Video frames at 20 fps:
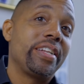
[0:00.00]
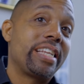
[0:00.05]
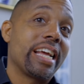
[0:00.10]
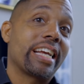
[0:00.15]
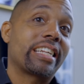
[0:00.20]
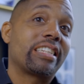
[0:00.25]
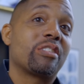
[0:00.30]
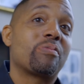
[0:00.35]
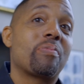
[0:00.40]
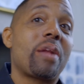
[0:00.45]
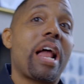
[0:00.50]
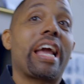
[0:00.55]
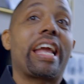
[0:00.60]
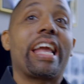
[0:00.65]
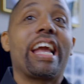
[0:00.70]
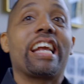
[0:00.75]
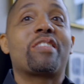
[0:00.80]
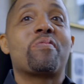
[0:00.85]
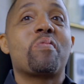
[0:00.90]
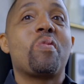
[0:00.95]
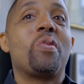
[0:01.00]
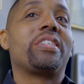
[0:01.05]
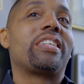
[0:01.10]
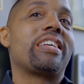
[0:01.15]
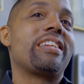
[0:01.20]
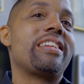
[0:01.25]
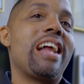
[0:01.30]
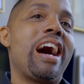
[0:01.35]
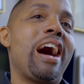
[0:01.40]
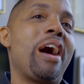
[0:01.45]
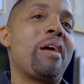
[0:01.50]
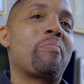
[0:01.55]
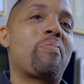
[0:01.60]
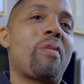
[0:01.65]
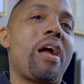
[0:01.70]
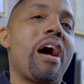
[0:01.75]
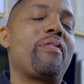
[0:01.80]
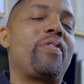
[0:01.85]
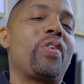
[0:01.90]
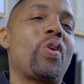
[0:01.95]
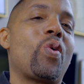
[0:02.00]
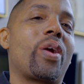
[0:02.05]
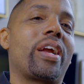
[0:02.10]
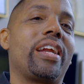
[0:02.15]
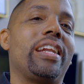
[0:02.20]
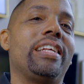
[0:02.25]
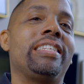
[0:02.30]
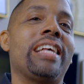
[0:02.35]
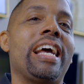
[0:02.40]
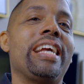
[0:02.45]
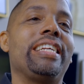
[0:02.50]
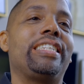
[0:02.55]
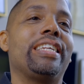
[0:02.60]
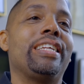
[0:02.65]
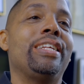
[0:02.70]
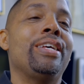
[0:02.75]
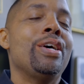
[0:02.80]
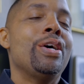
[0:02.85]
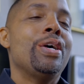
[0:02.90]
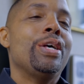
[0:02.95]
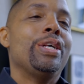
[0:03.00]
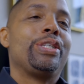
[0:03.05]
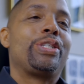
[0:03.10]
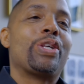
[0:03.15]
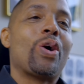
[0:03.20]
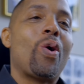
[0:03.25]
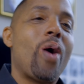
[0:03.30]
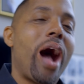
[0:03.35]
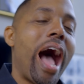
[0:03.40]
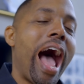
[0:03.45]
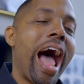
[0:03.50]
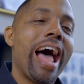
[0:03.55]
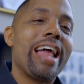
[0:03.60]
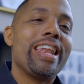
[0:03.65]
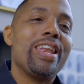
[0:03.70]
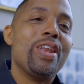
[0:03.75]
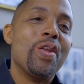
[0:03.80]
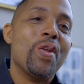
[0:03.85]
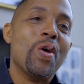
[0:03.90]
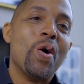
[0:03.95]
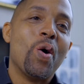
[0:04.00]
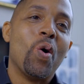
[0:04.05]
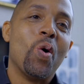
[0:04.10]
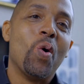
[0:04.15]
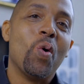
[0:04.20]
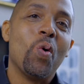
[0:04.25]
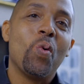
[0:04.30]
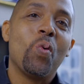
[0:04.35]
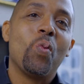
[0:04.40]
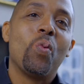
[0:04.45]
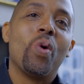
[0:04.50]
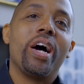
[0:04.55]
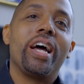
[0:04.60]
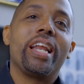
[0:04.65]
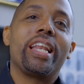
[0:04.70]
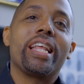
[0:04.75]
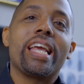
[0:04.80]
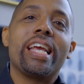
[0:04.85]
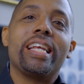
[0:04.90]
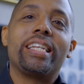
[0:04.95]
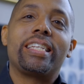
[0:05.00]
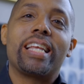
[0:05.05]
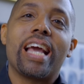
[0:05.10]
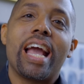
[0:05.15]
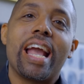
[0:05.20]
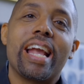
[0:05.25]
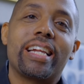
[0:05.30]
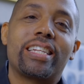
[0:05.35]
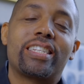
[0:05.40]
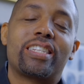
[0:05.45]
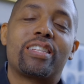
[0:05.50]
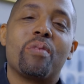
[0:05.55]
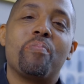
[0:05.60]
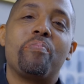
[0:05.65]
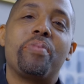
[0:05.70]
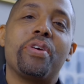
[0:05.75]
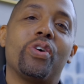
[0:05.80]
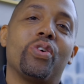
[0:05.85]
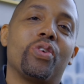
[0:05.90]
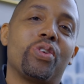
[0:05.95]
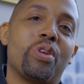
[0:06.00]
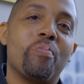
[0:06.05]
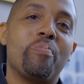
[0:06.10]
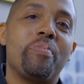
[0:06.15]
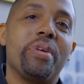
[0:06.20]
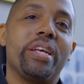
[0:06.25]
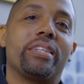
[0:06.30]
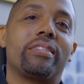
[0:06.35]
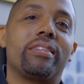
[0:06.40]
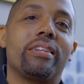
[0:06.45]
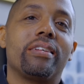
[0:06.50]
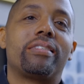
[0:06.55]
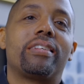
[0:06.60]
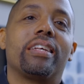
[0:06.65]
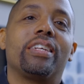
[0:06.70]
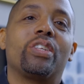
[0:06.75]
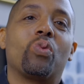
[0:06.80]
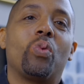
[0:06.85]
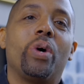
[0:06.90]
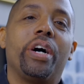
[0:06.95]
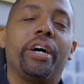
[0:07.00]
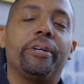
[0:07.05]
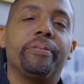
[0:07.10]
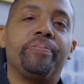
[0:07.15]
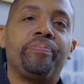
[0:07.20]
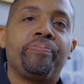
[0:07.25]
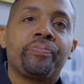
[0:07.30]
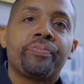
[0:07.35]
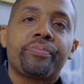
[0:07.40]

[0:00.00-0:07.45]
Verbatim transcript: Texas Black Expo is a nonprofit organization. So I know what it takes to build a business as well.